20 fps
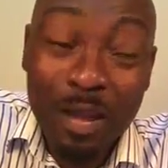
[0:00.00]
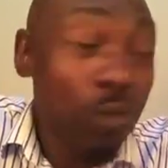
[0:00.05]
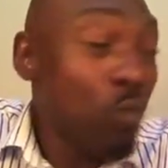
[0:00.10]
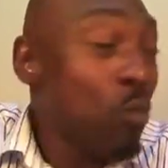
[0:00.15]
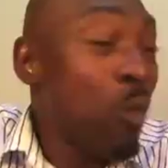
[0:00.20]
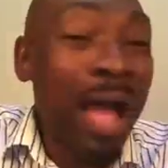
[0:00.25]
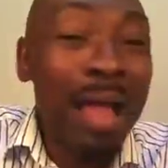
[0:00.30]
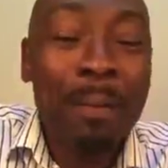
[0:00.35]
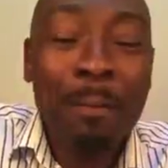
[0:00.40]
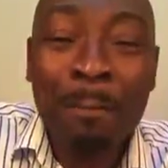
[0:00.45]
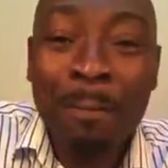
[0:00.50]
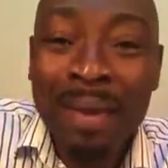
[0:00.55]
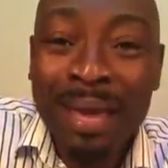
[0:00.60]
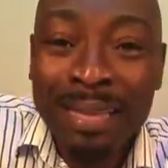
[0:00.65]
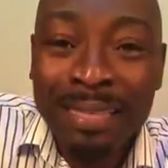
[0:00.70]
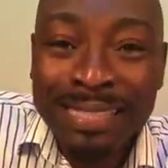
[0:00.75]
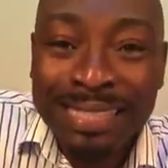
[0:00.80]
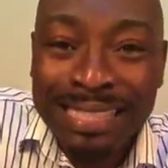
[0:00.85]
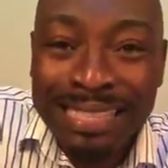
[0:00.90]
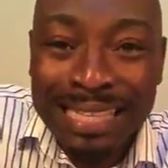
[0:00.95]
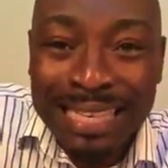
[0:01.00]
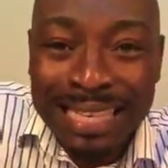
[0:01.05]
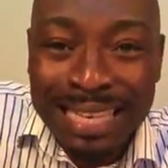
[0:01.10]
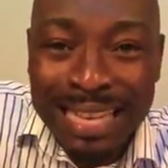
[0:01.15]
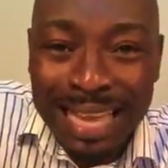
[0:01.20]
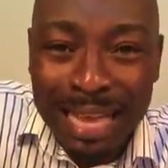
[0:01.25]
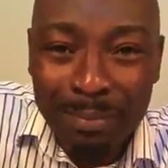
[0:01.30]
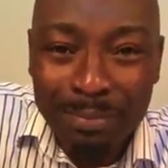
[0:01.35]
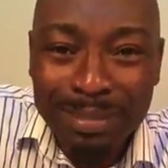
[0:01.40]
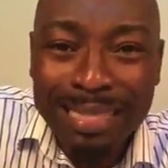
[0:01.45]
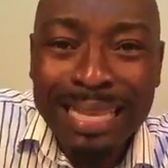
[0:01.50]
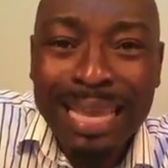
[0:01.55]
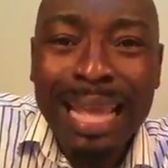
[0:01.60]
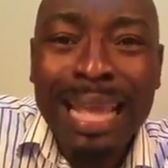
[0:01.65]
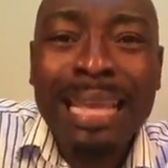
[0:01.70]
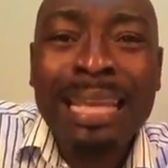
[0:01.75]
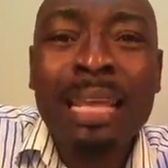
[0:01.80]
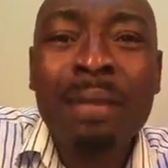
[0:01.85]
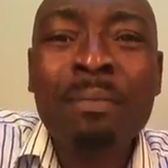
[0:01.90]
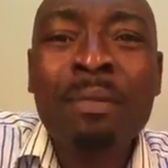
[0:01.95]
While men slept, the
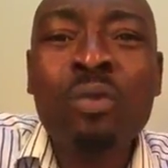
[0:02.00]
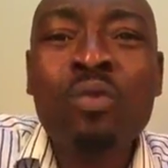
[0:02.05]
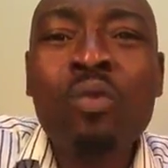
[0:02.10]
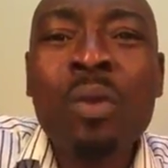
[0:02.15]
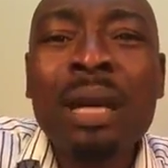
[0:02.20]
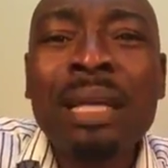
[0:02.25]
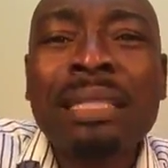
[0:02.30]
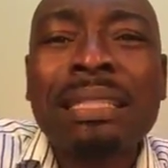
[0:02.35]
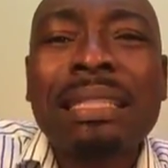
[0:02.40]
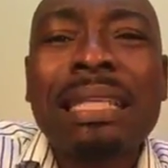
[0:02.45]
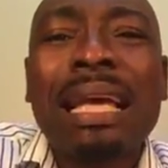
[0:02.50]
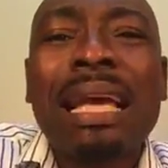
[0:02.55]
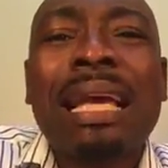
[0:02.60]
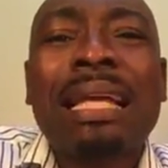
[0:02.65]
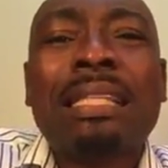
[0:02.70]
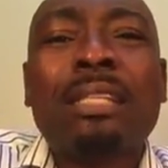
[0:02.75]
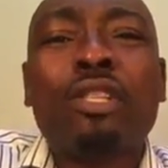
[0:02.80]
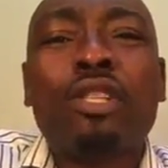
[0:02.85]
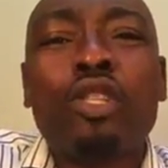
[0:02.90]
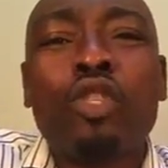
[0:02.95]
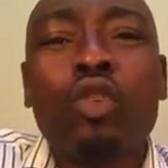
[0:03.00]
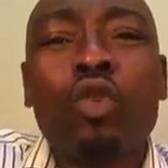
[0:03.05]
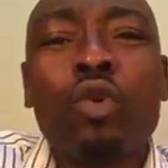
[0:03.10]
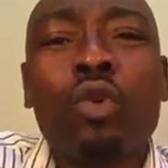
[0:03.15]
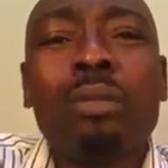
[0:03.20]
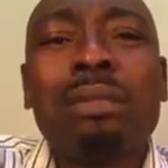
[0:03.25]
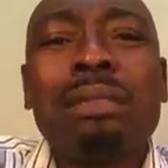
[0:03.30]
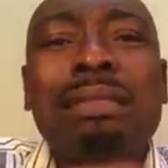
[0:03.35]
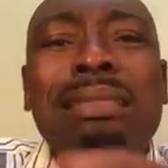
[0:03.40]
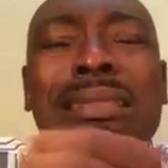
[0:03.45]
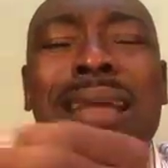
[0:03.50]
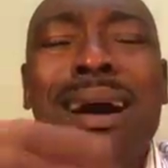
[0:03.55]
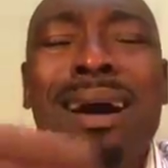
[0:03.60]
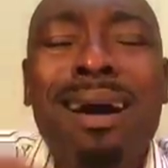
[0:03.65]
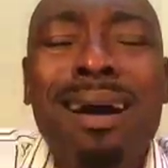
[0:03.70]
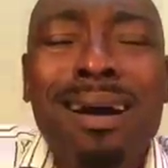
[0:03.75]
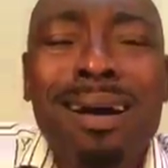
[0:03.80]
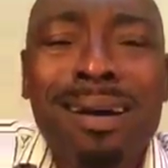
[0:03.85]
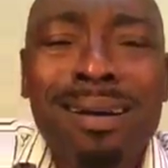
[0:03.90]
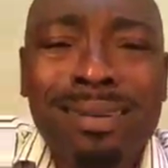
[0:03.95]
enemy went and sowed
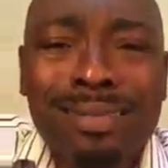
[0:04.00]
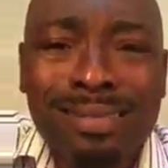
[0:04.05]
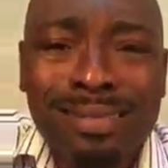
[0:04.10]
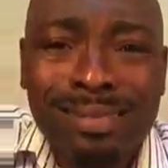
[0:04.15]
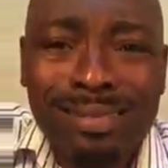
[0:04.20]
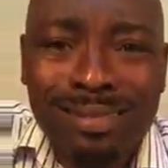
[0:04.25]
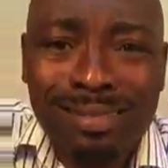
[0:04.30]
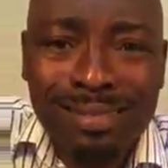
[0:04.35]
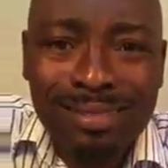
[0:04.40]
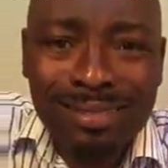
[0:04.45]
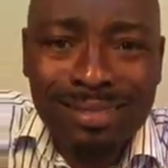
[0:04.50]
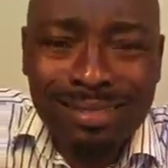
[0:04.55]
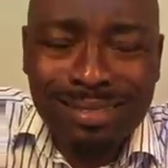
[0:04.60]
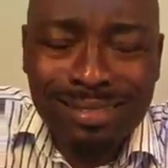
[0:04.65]
tares.